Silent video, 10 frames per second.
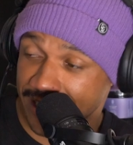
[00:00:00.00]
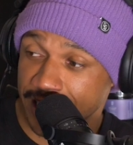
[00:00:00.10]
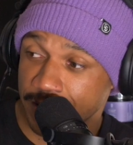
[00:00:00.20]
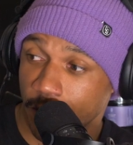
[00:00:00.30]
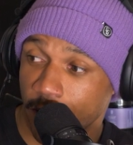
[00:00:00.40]

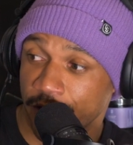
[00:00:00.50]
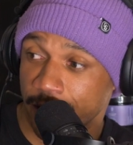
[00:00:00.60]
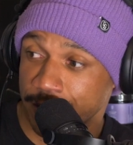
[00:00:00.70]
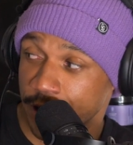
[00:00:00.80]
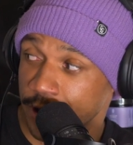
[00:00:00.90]
This is more of
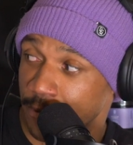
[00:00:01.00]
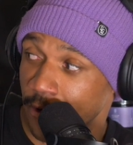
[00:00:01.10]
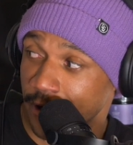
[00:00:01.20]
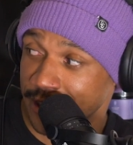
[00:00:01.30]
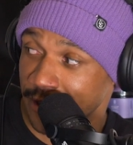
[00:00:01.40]
an obscure
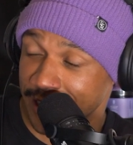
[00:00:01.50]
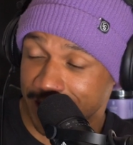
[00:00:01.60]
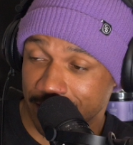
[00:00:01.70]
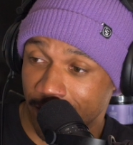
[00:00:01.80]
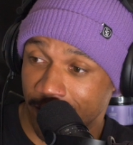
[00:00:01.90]
sport, so
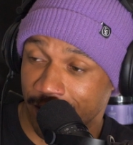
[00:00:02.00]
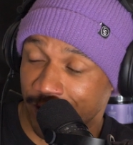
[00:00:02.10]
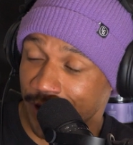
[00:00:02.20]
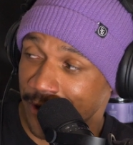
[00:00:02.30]
this is harder for